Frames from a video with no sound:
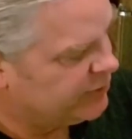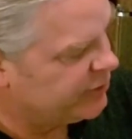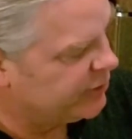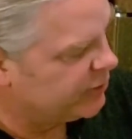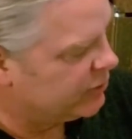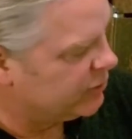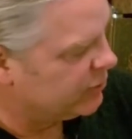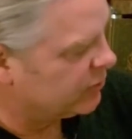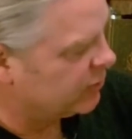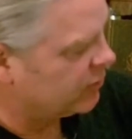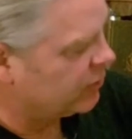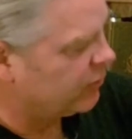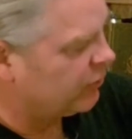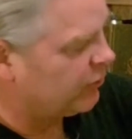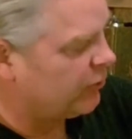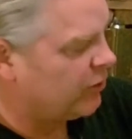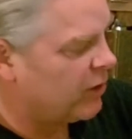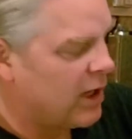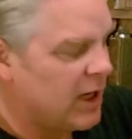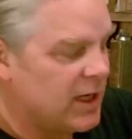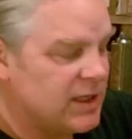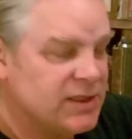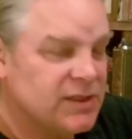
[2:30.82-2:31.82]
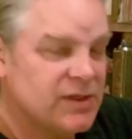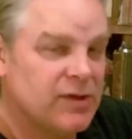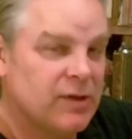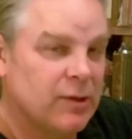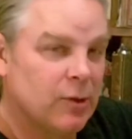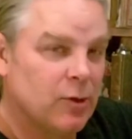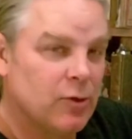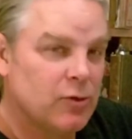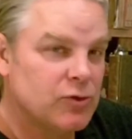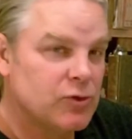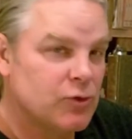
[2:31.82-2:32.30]
Don't cross
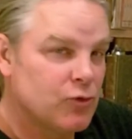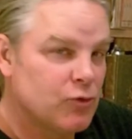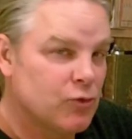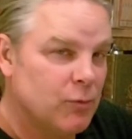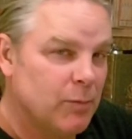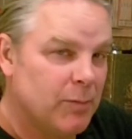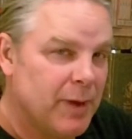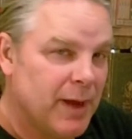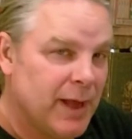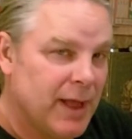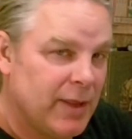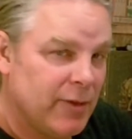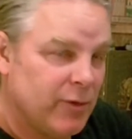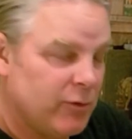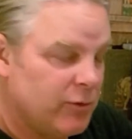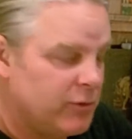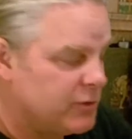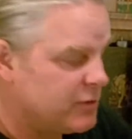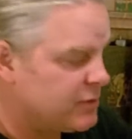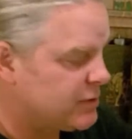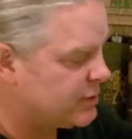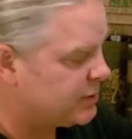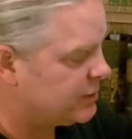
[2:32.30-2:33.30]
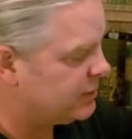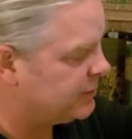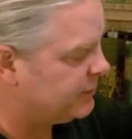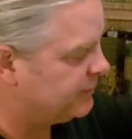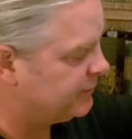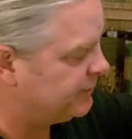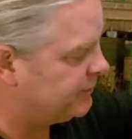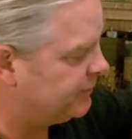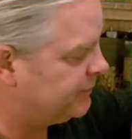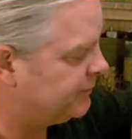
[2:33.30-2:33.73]
los cubanos.